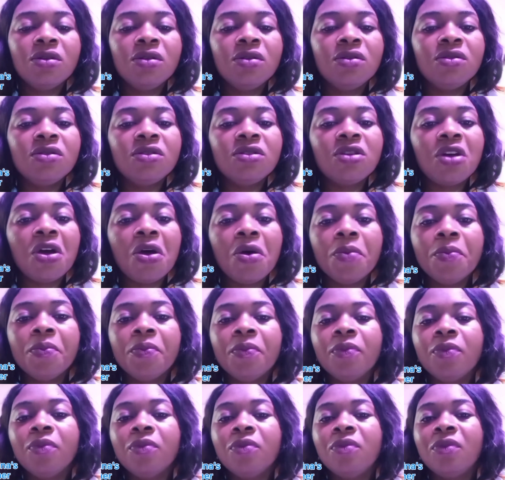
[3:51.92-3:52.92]

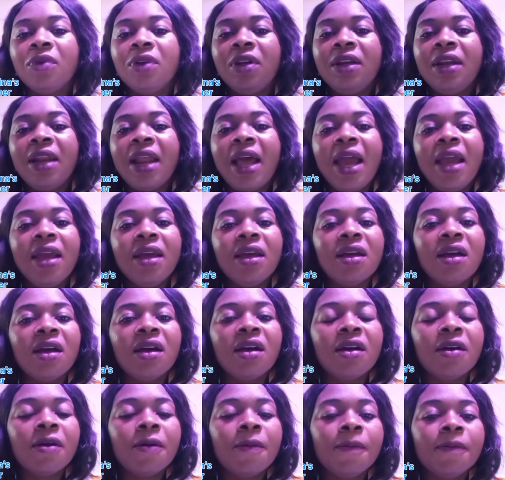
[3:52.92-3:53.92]
Some like
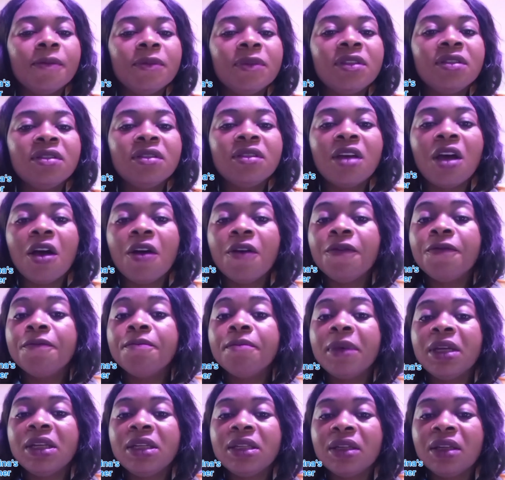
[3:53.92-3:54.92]

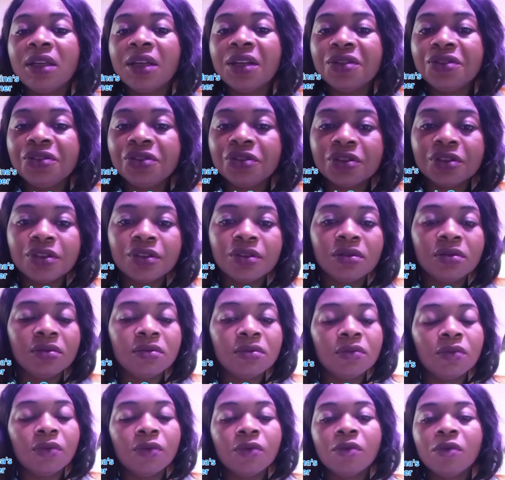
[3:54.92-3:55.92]
self-medication.
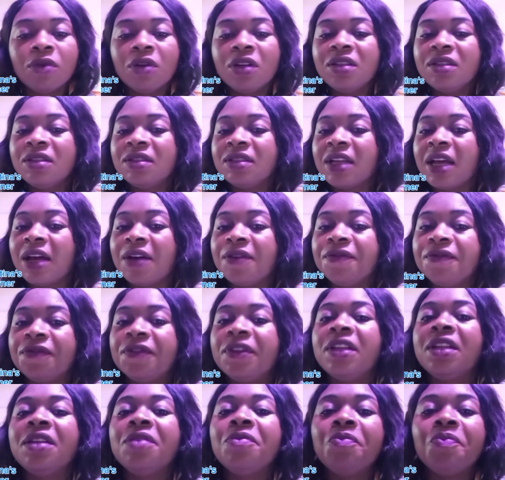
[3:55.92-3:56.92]
Once they are
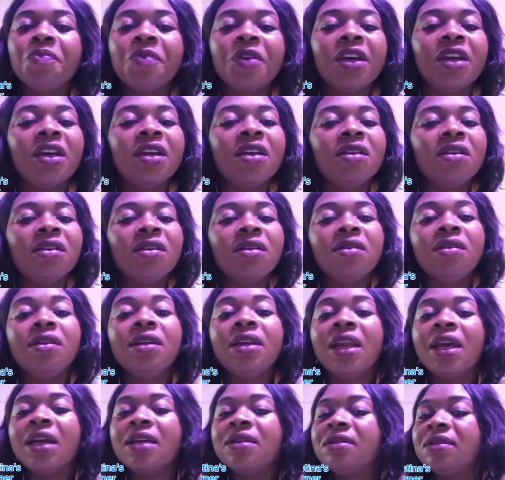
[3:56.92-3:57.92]
feeling pain,
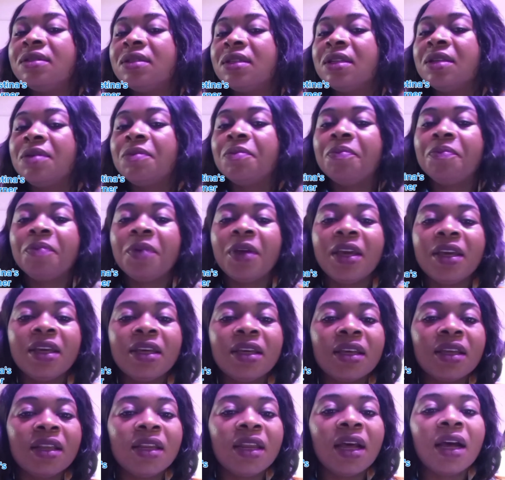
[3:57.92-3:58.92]
next thing
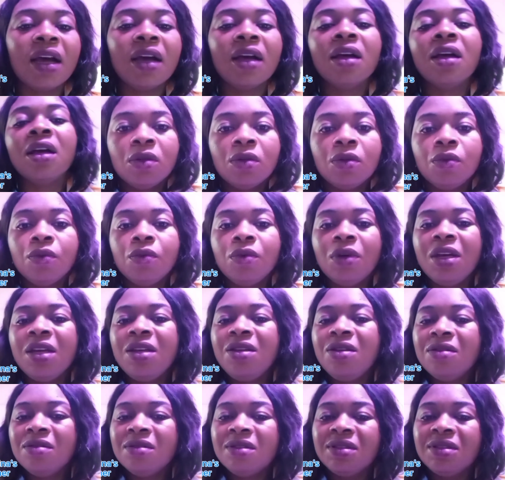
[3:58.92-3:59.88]
painkiller. When you